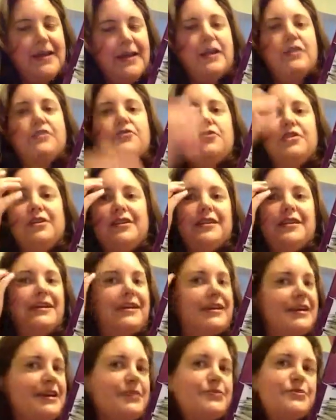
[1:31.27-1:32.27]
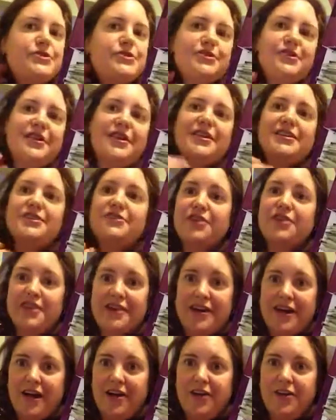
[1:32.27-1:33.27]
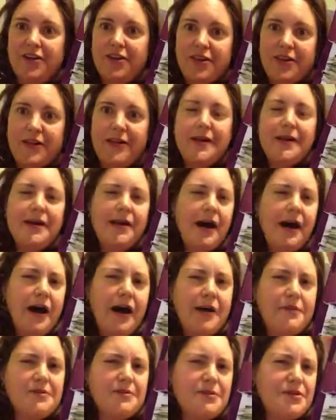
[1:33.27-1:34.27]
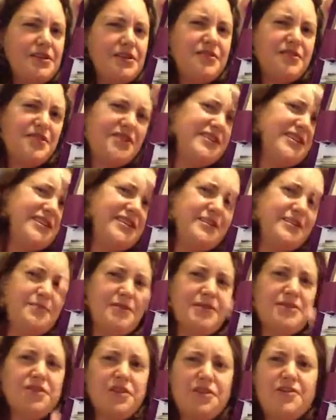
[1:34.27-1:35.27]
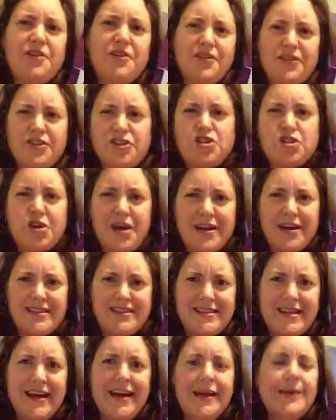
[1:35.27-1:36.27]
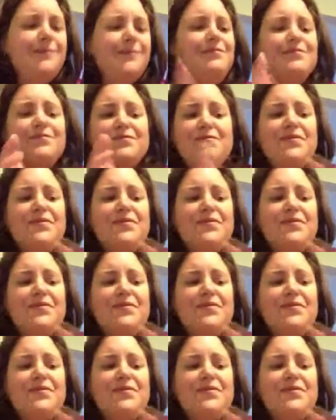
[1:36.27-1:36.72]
It really keeps your nails very healthy, um, especially if they tend to be sort of on the dry side.